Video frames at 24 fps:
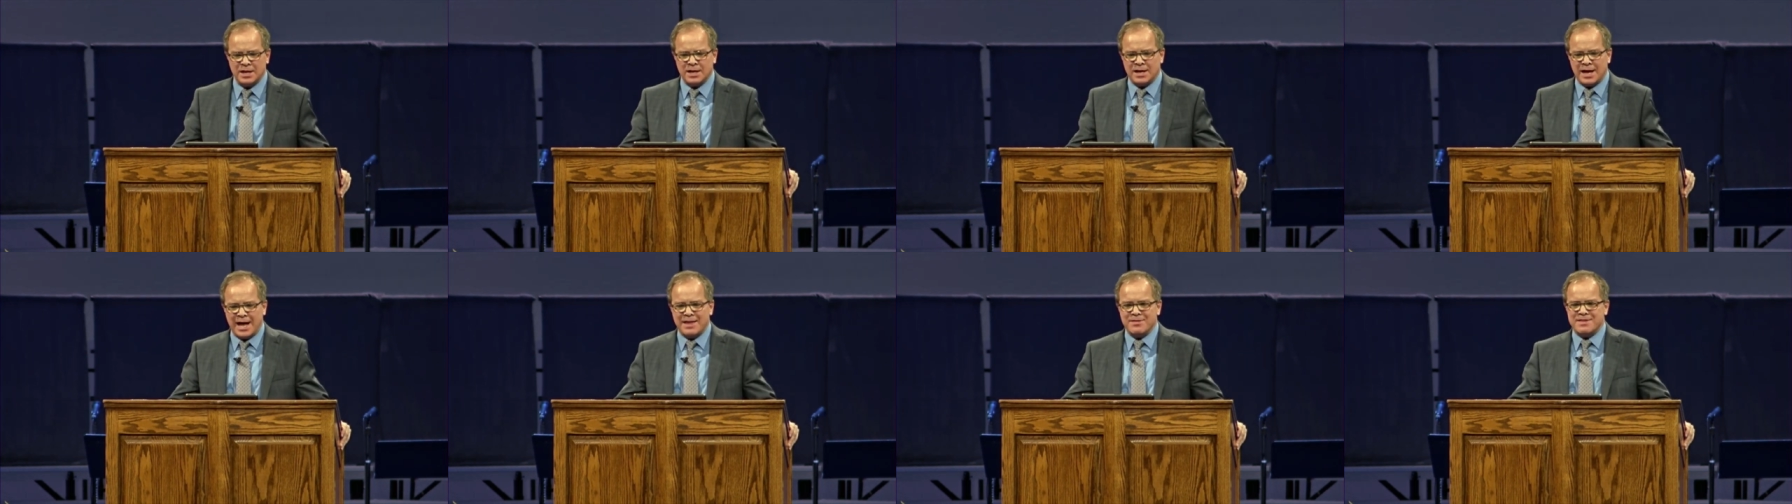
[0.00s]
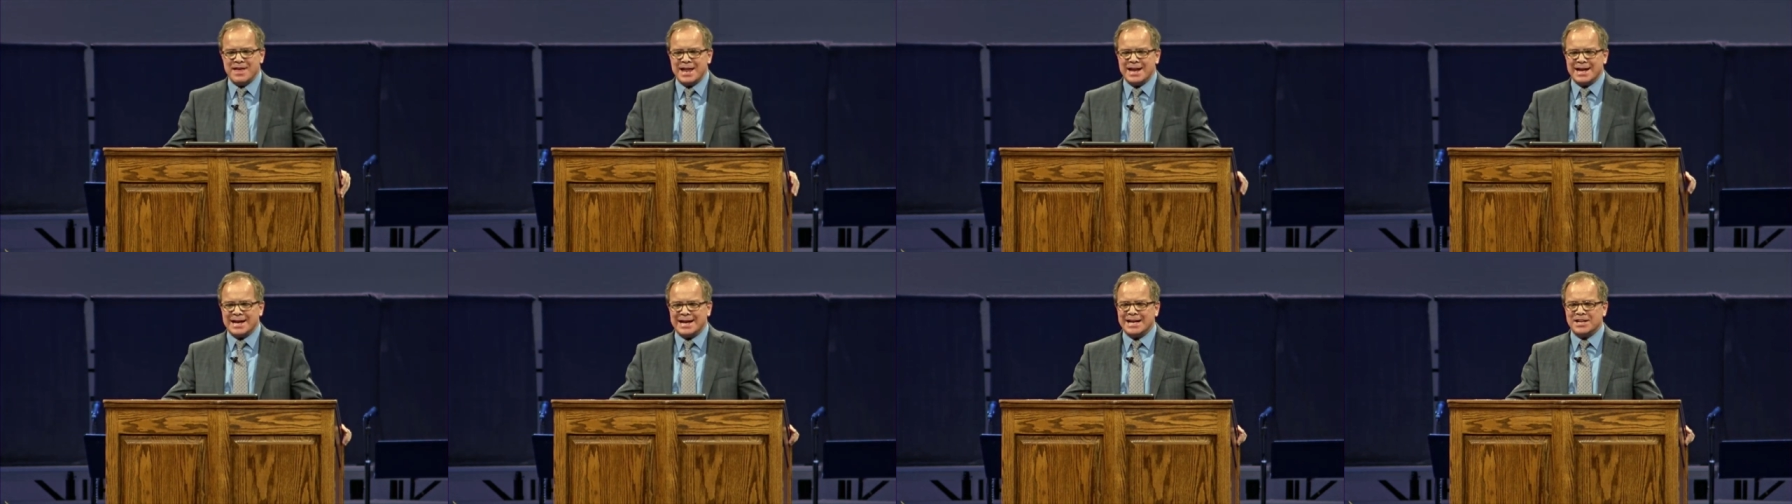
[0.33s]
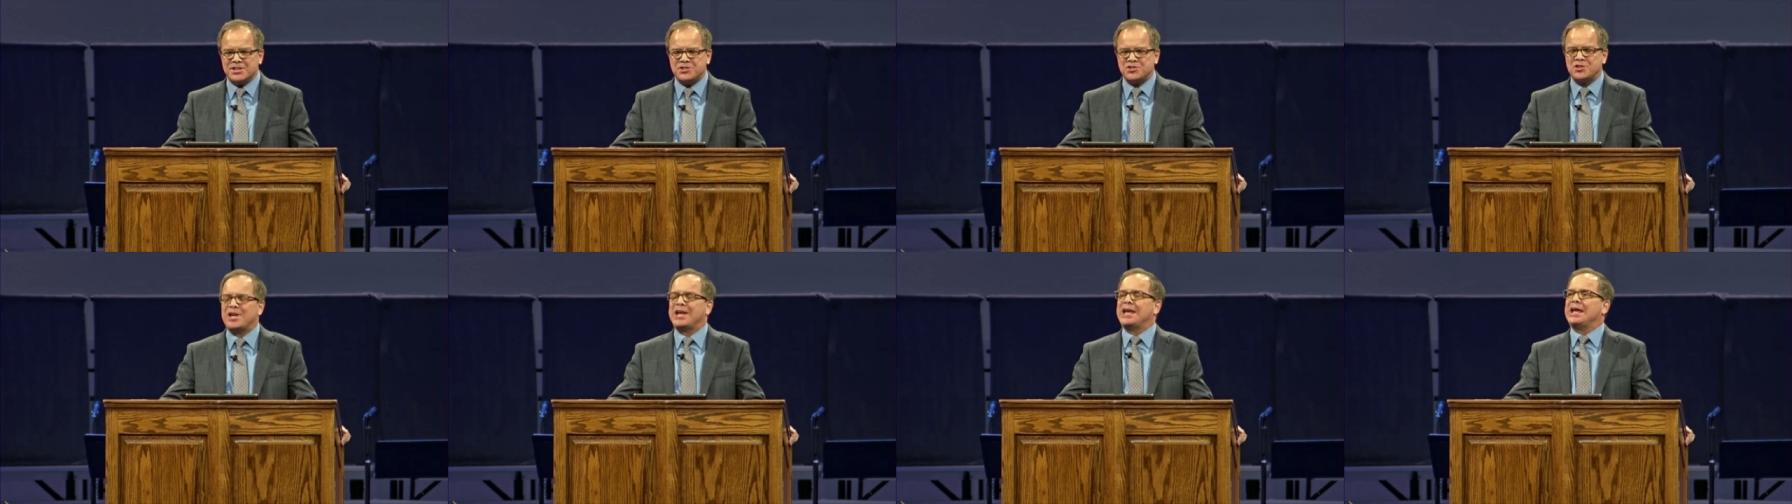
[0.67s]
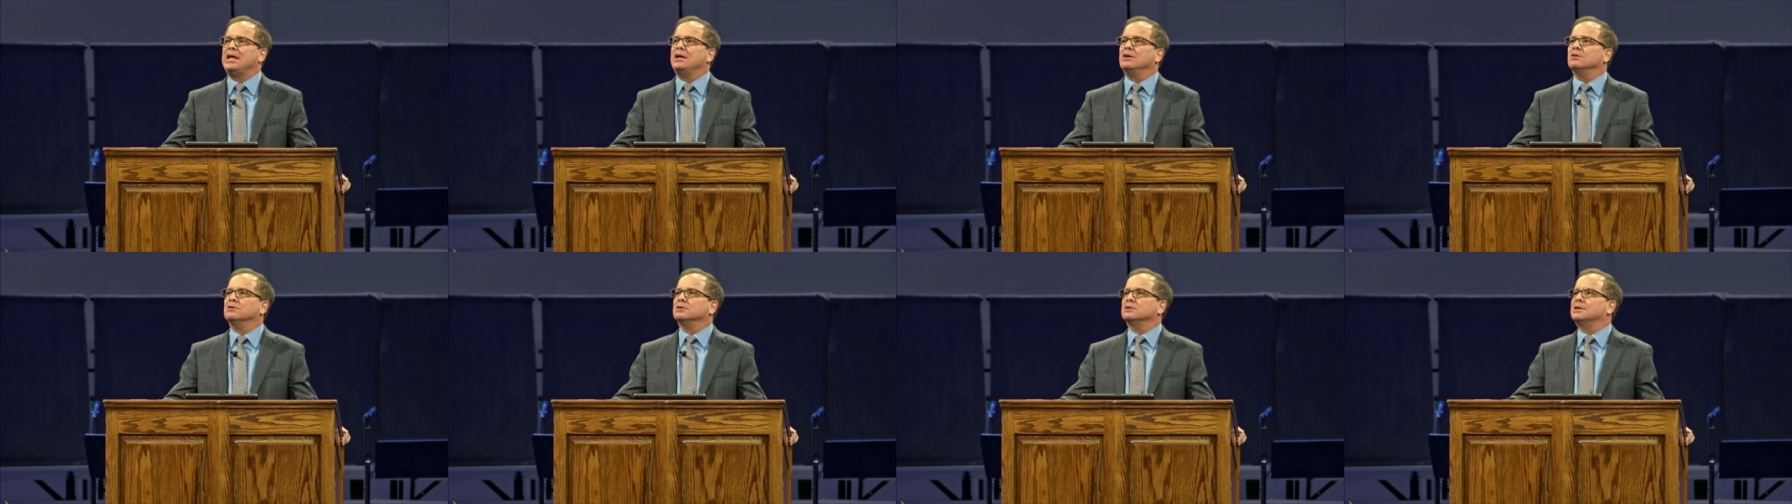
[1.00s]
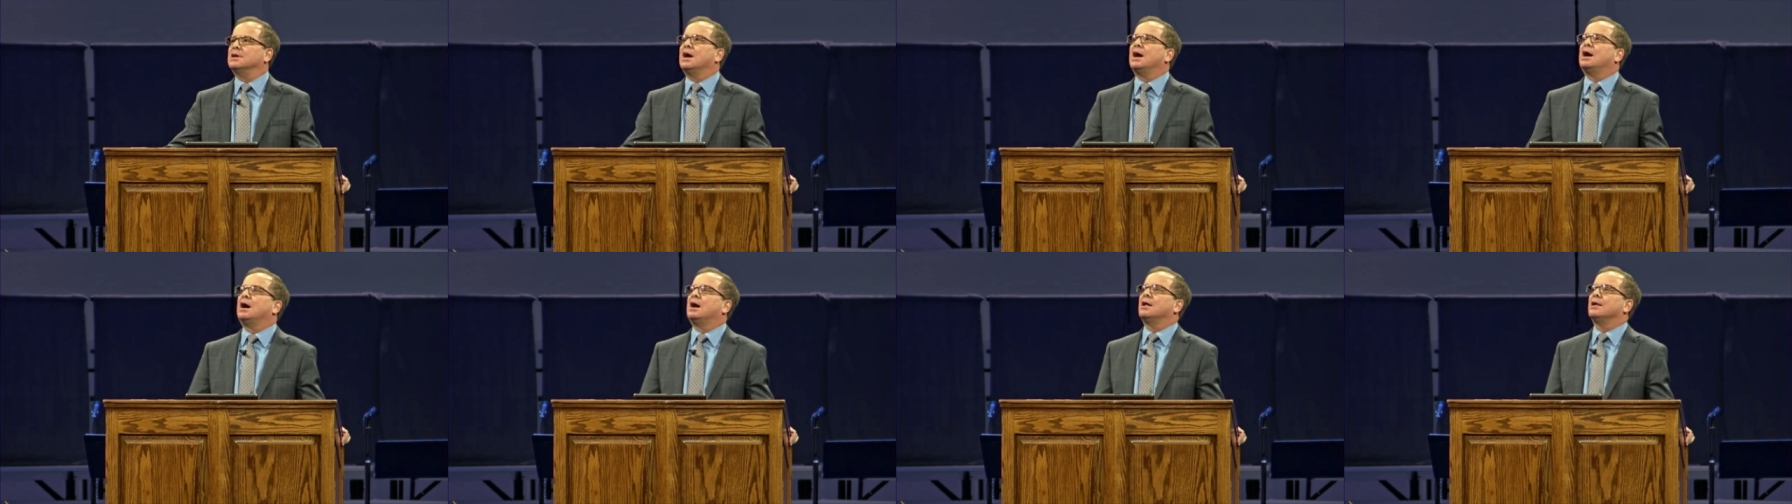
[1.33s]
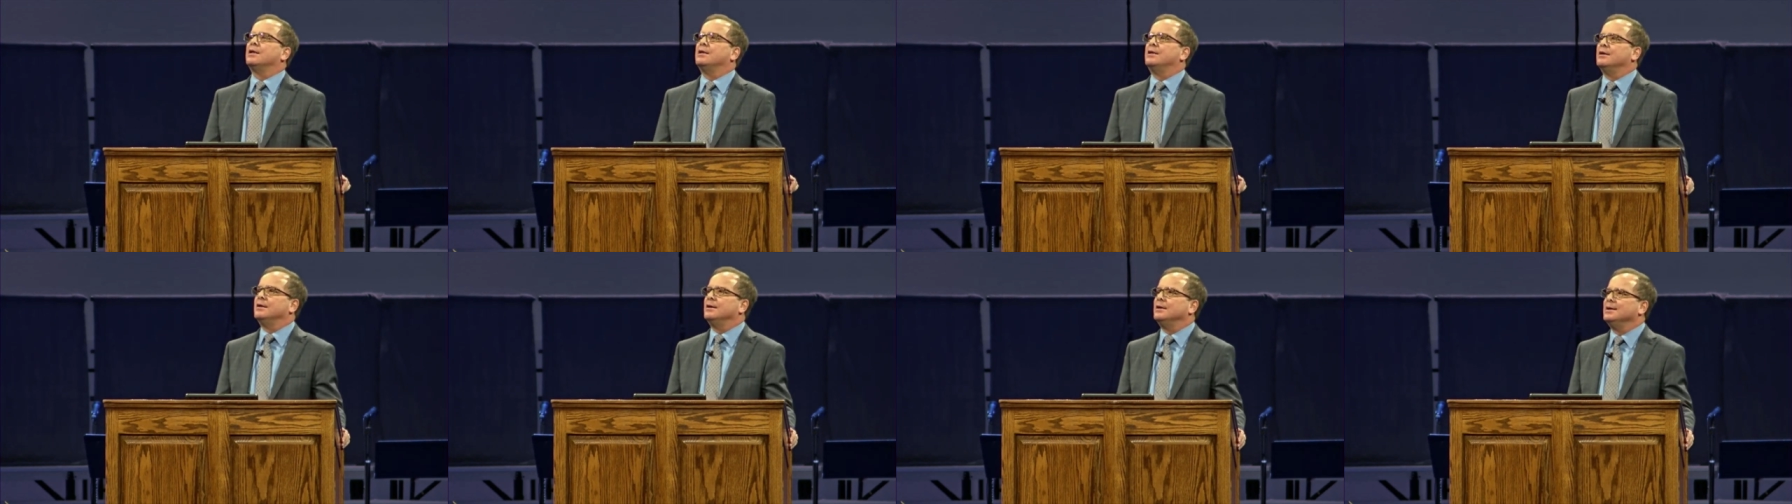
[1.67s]
and then it gets healed.
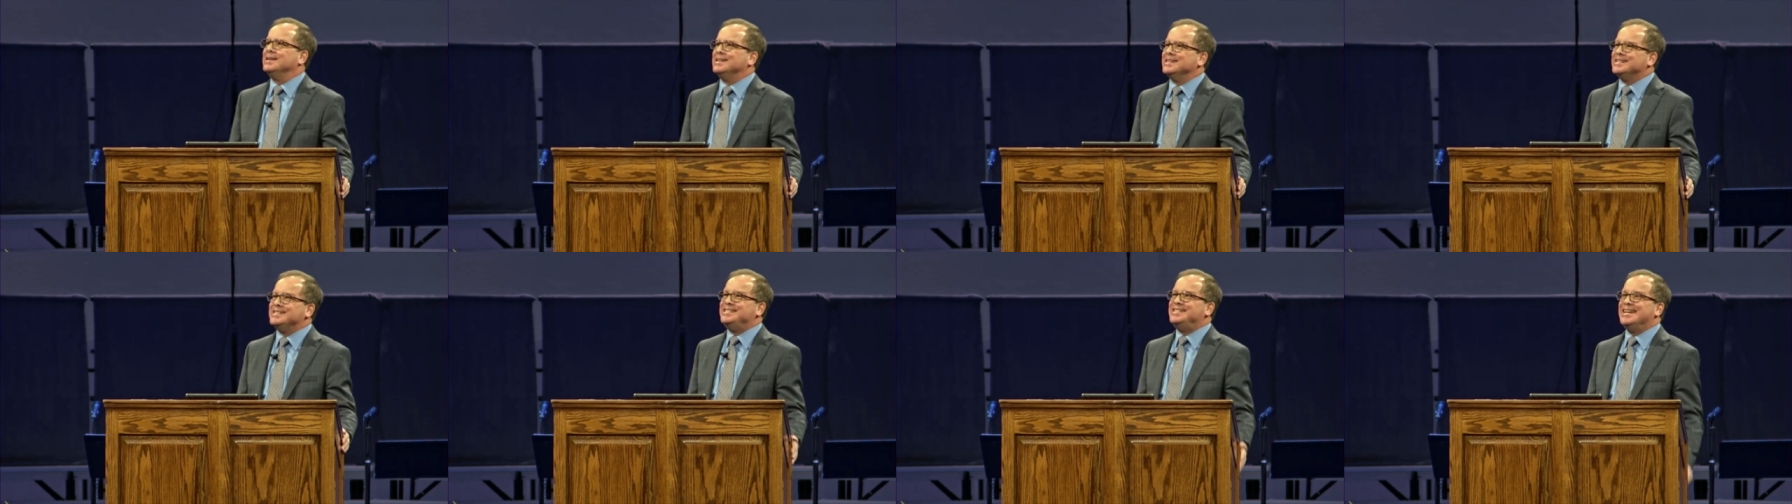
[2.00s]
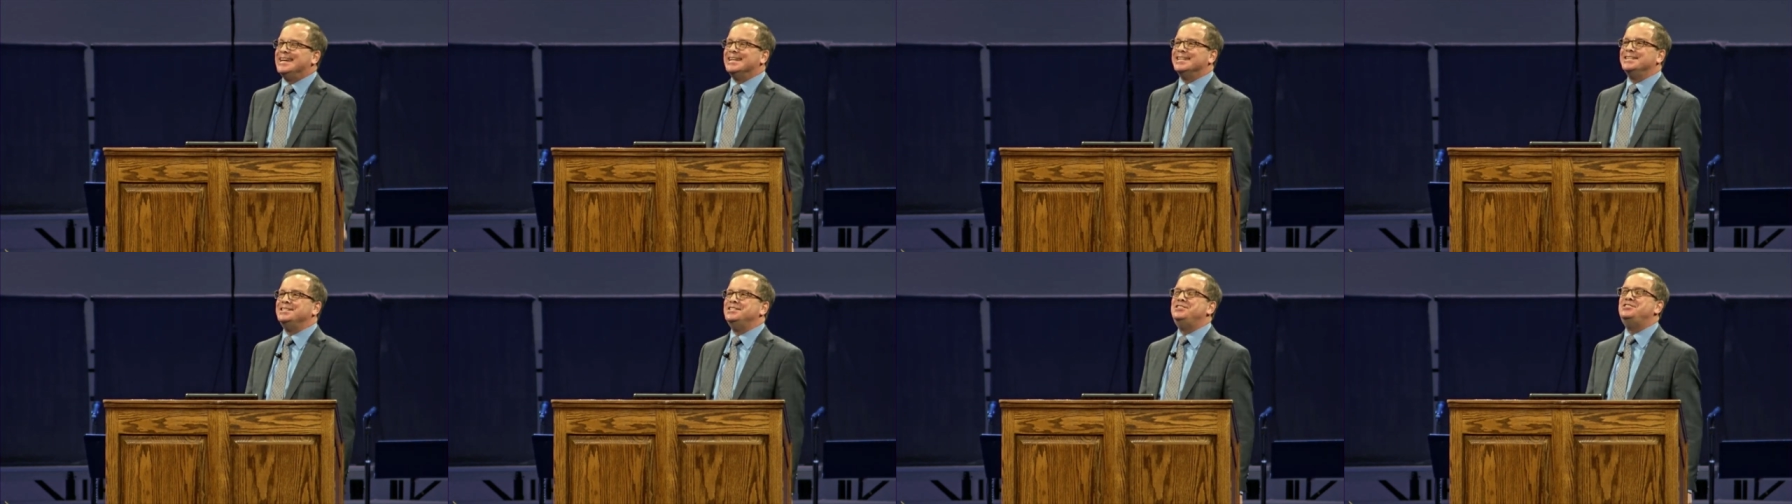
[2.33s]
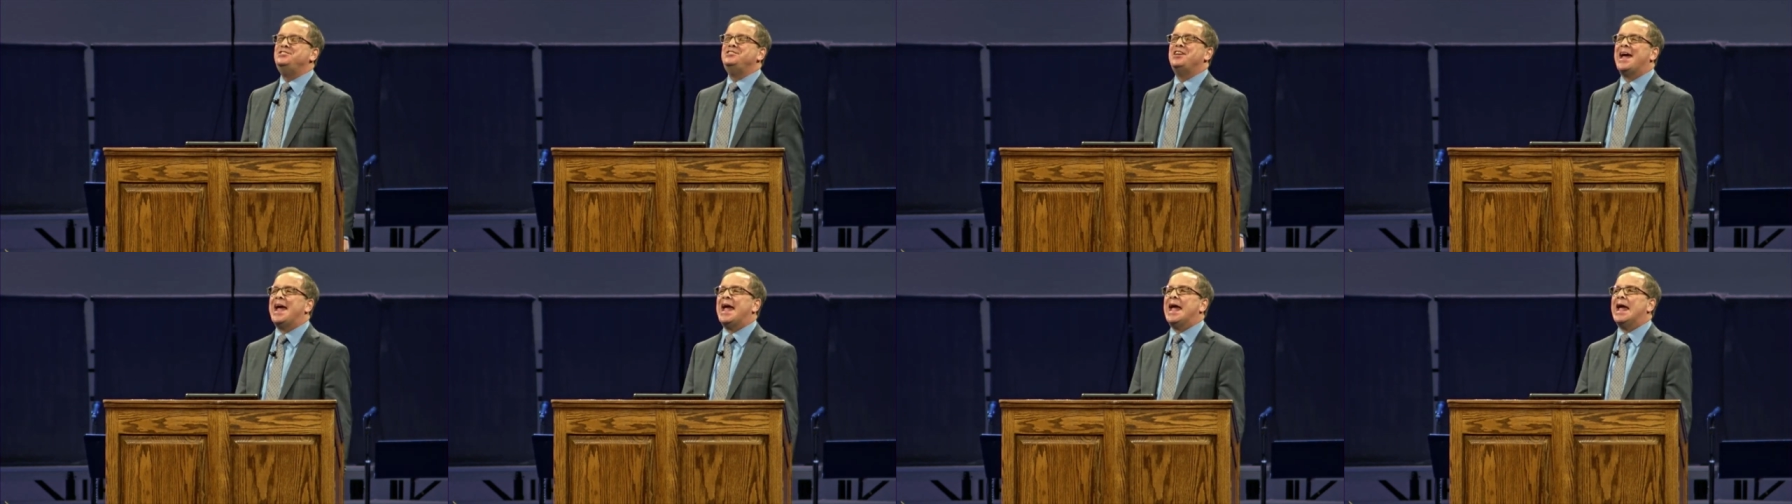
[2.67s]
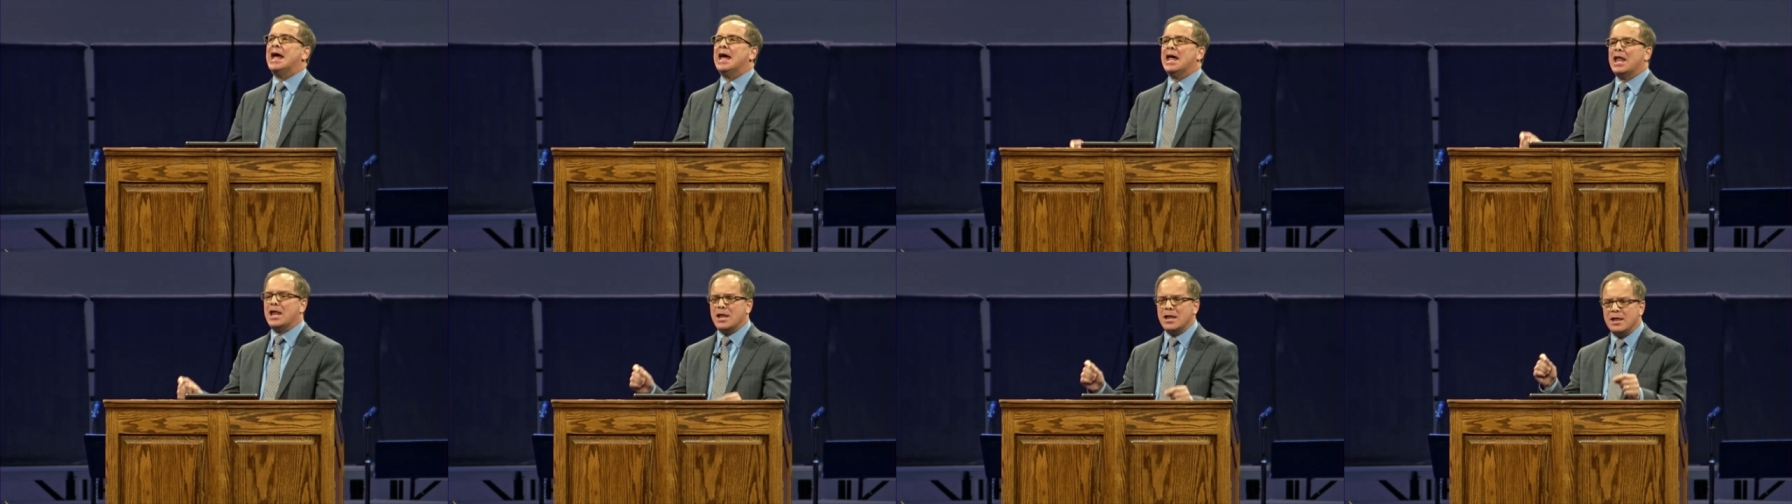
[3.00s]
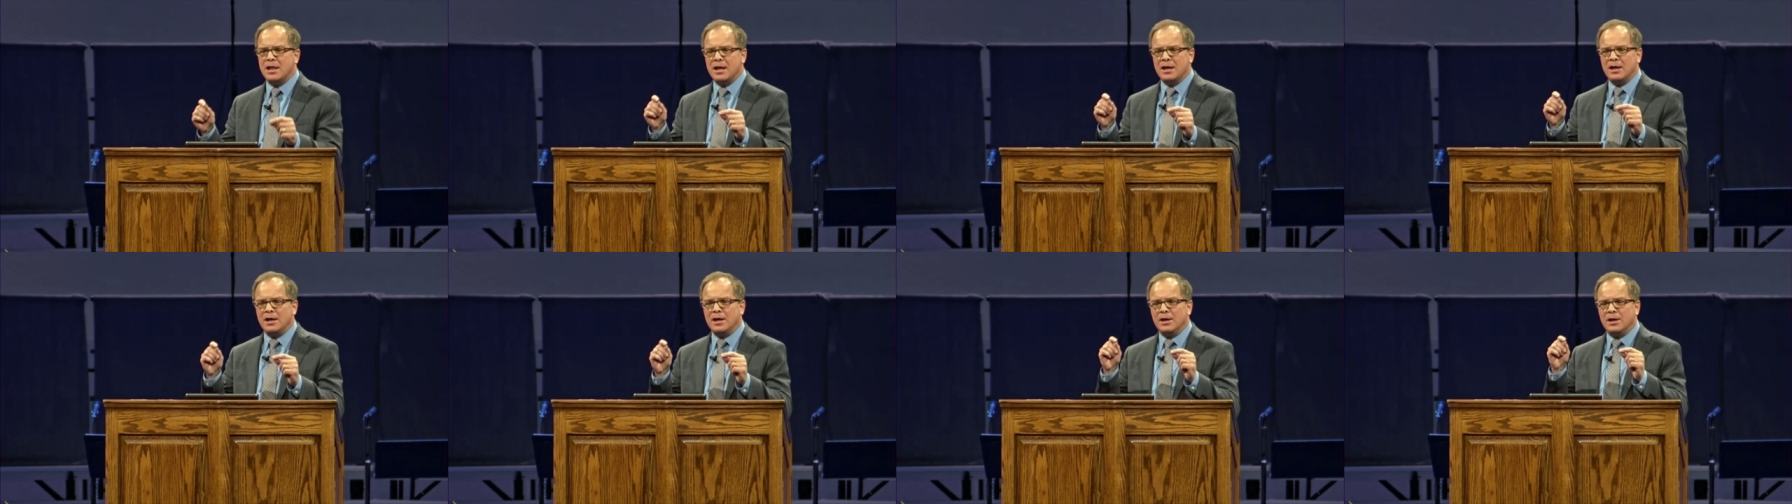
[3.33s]
God did 10